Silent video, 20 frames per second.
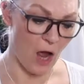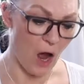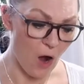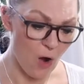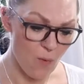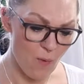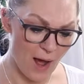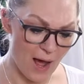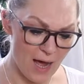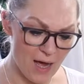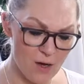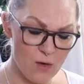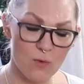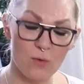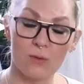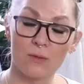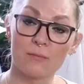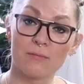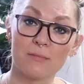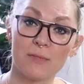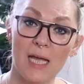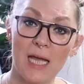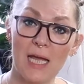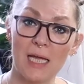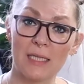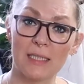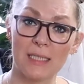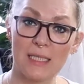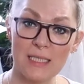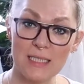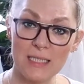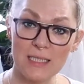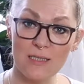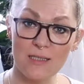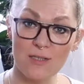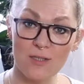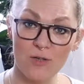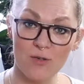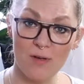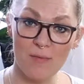Oh wow, this
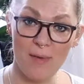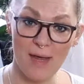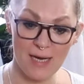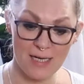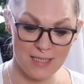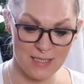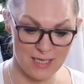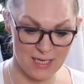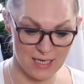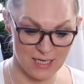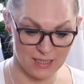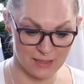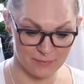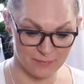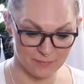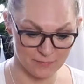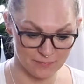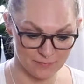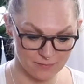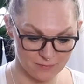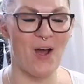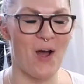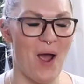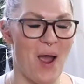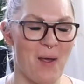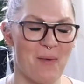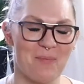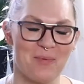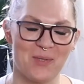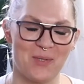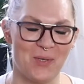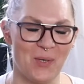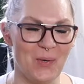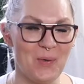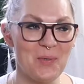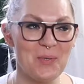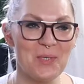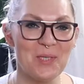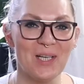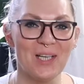is so amazing. I'm
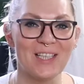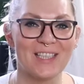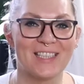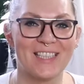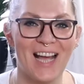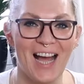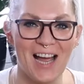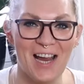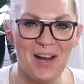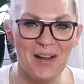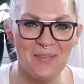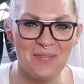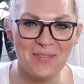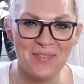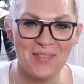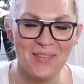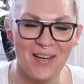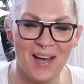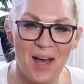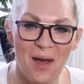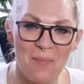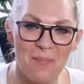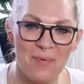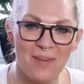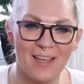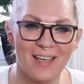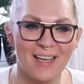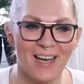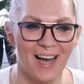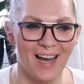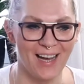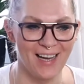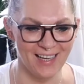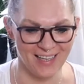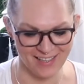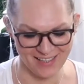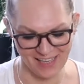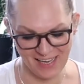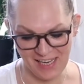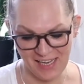so shocked. I'm so happy.
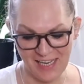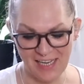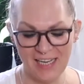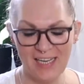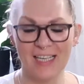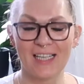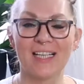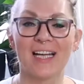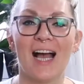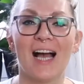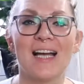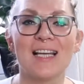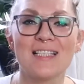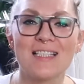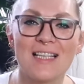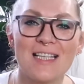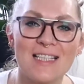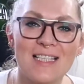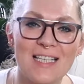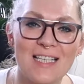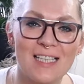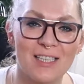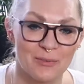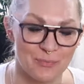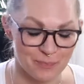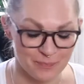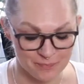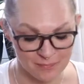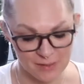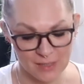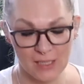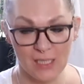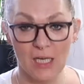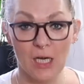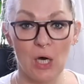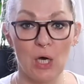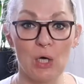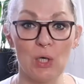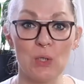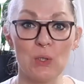Guys, listen.
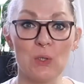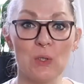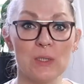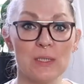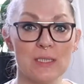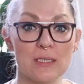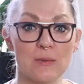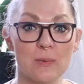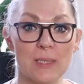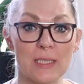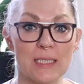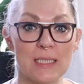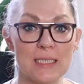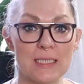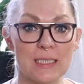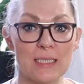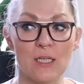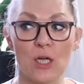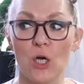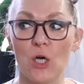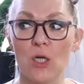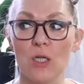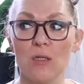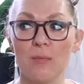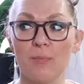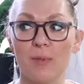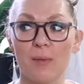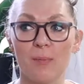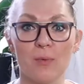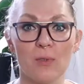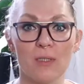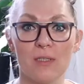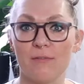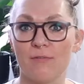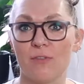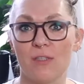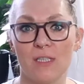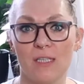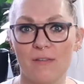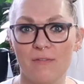All the sweets and all people
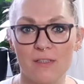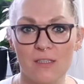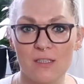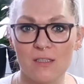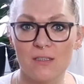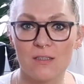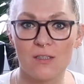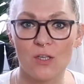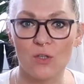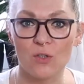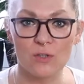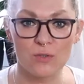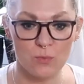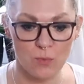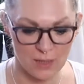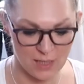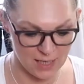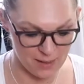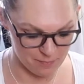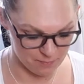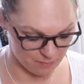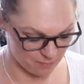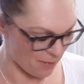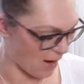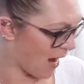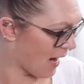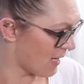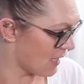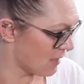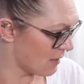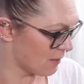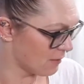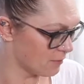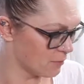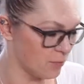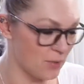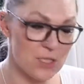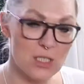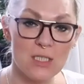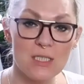even don't want to buy
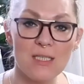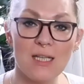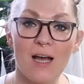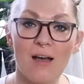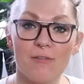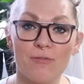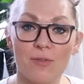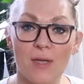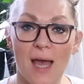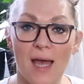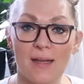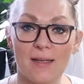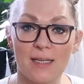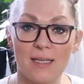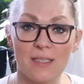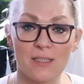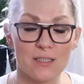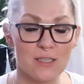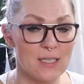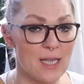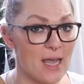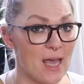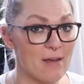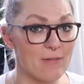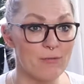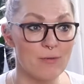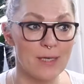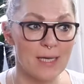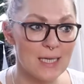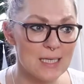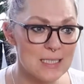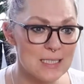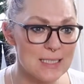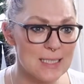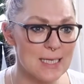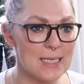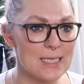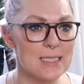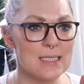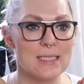witchy stuff, they have
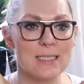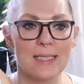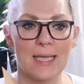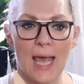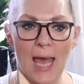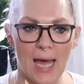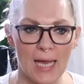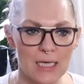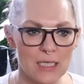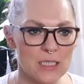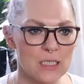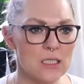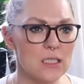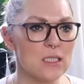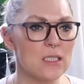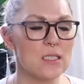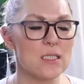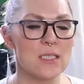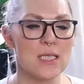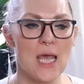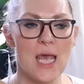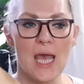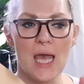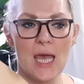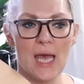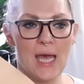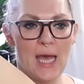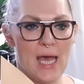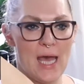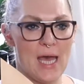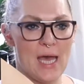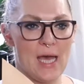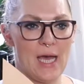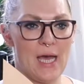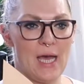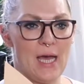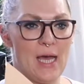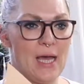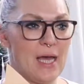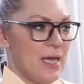incense, candles,
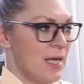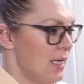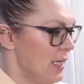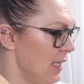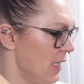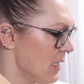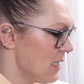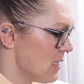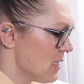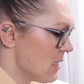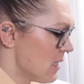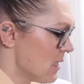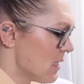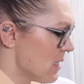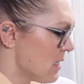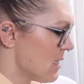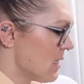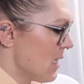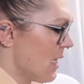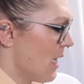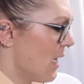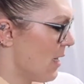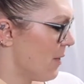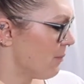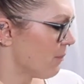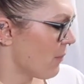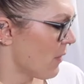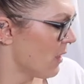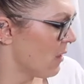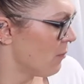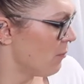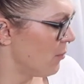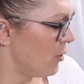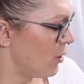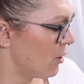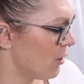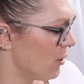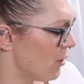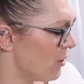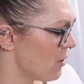incense
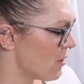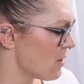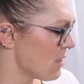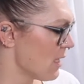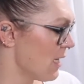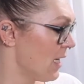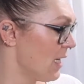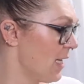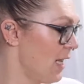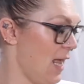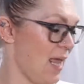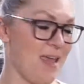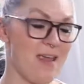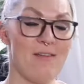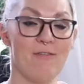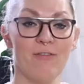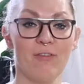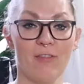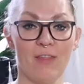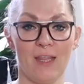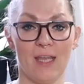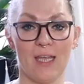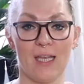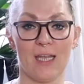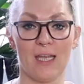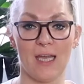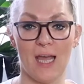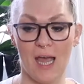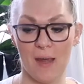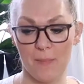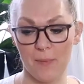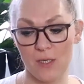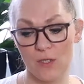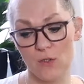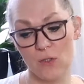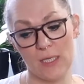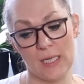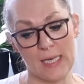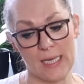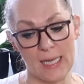burners, everything. I mean,
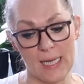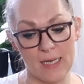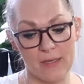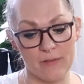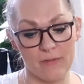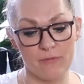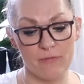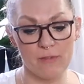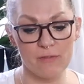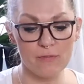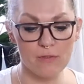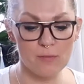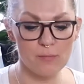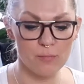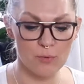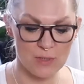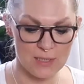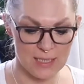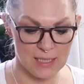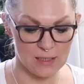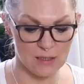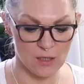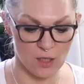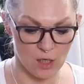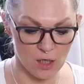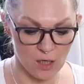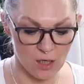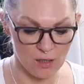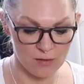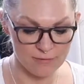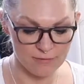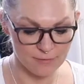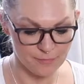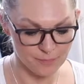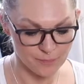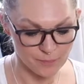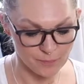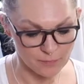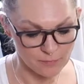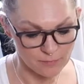you can get 15% off.
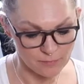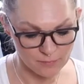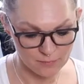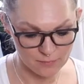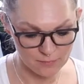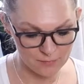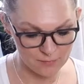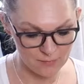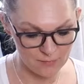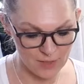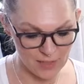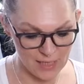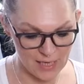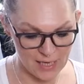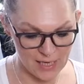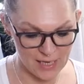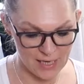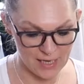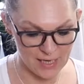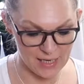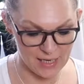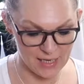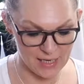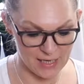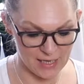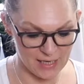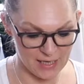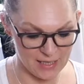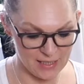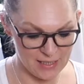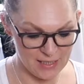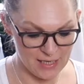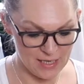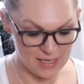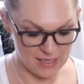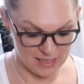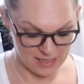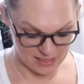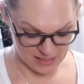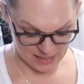
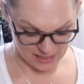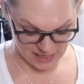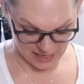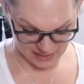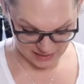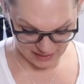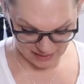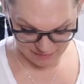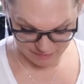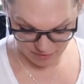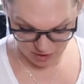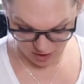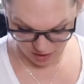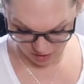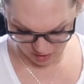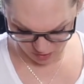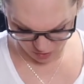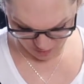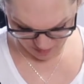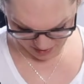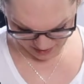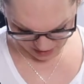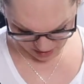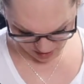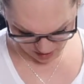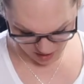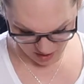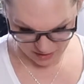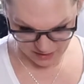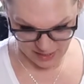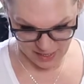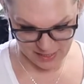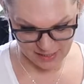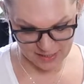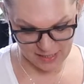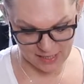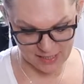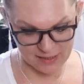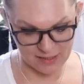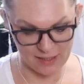And I've got, oh my god,
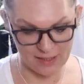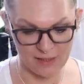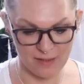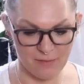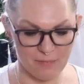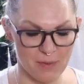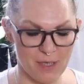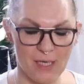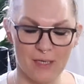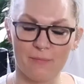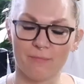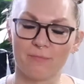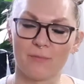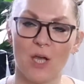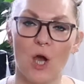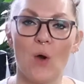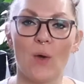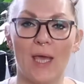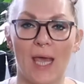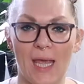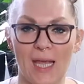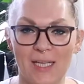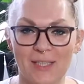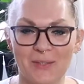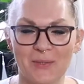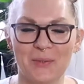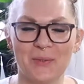and okay.